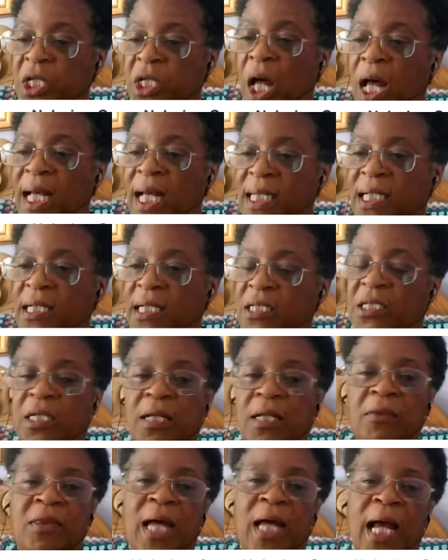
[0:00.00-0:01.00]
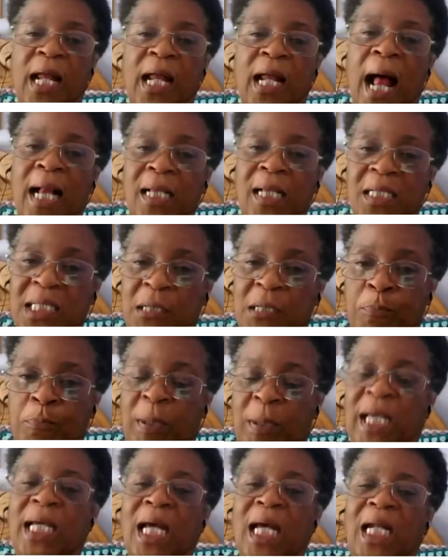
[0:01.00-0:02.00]
decided that
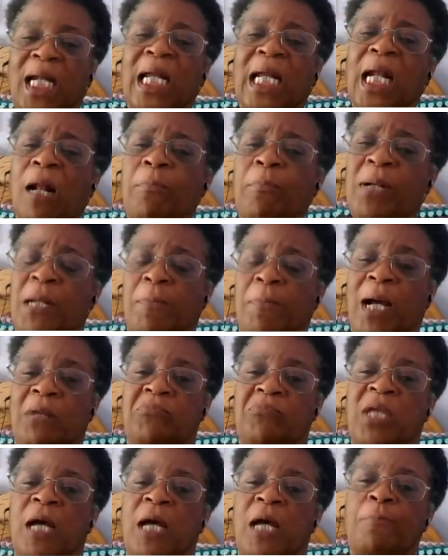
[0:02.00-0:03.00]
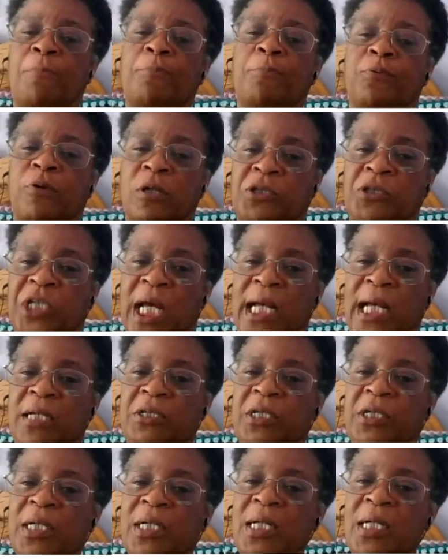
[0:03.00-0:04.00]
I'll speak a little bit about that
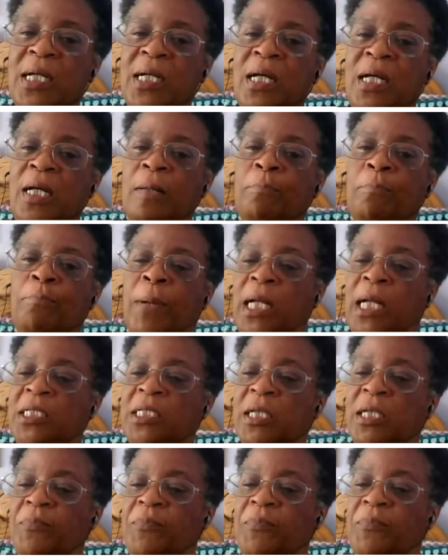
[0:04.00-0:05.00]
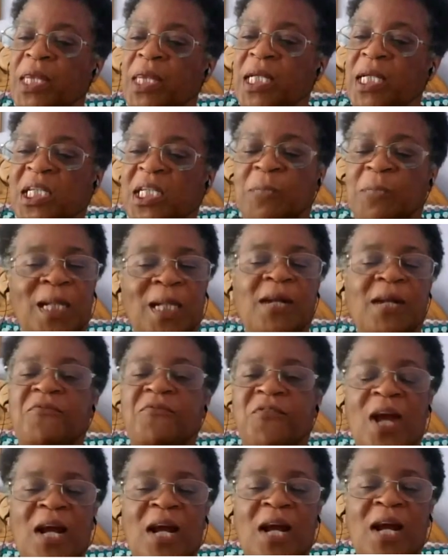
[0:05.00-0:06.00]
project, but this has been
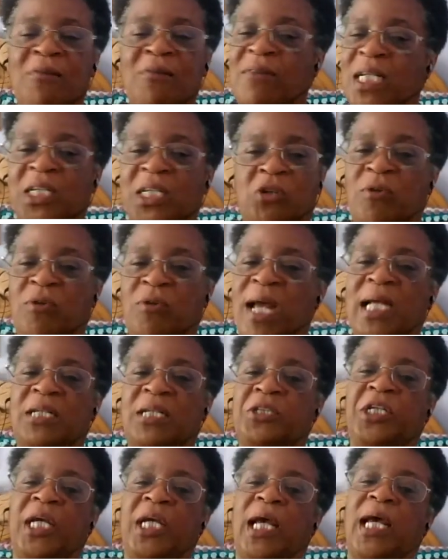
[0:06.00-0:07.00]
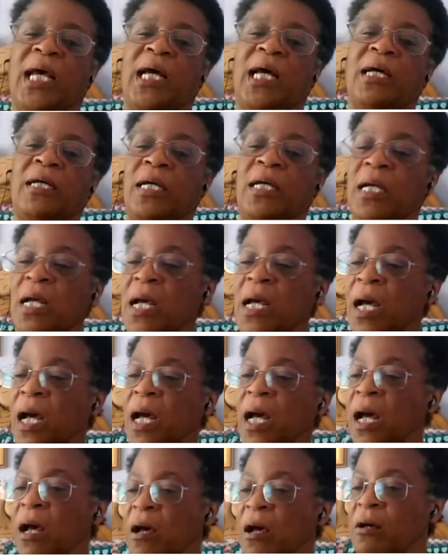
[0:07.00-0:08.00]
a very strange year
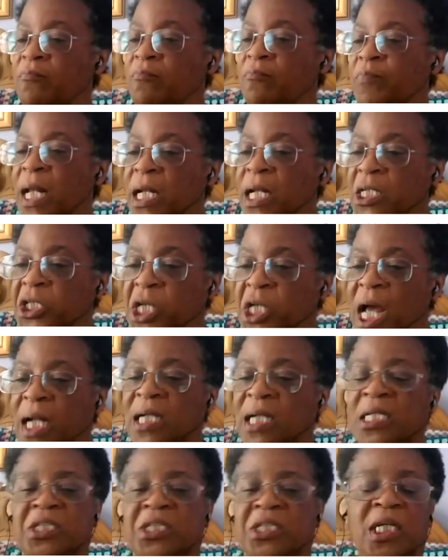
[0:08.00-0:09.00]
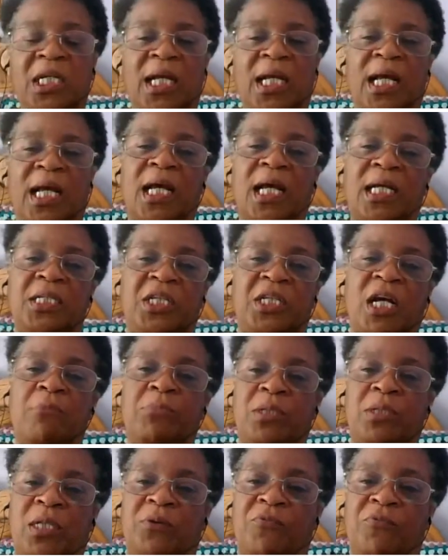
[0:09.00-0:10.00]
and a challenging year in
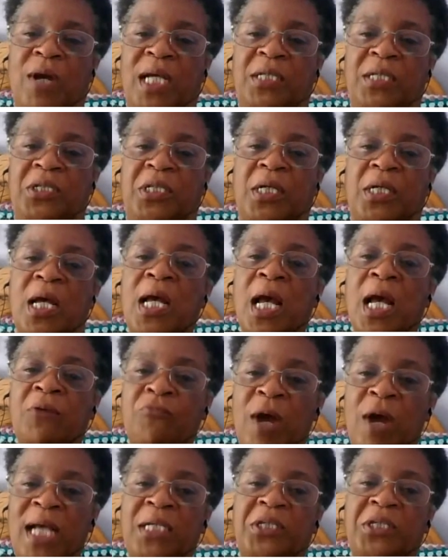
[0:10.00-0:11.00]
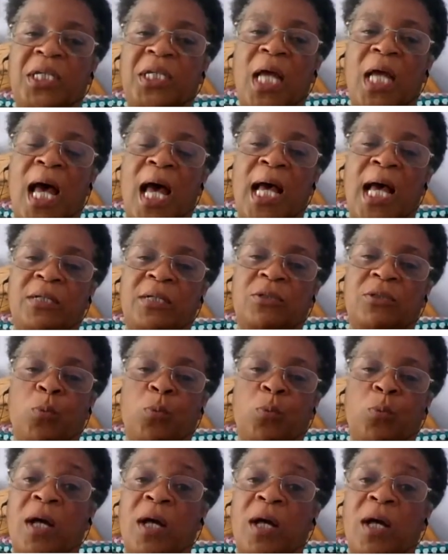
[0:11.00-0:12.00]
terms of the race and
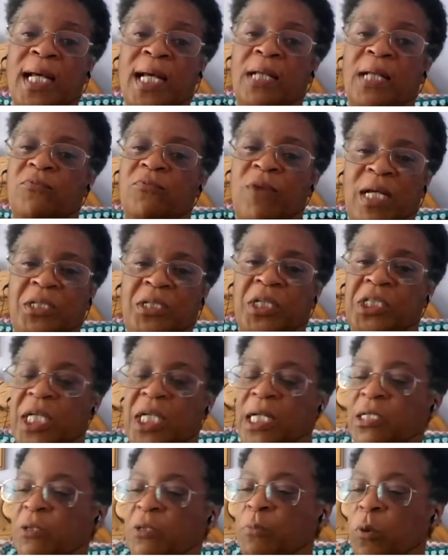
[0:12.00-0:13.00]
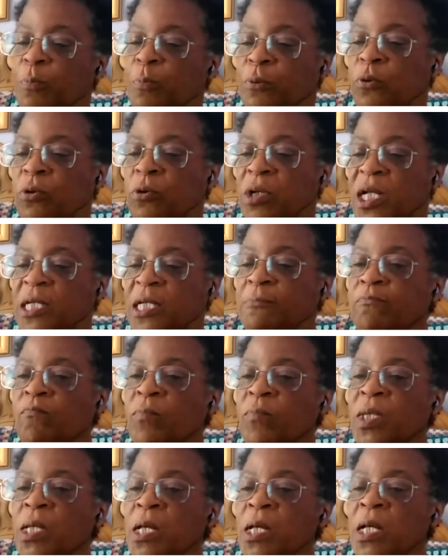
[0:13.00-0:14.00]
work and race agenda more broadly.
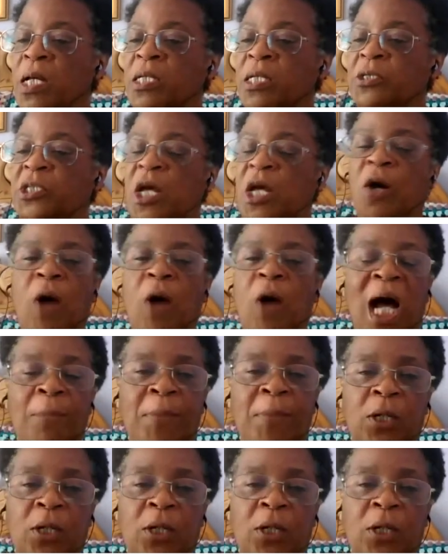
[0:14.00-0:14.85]
So I'll be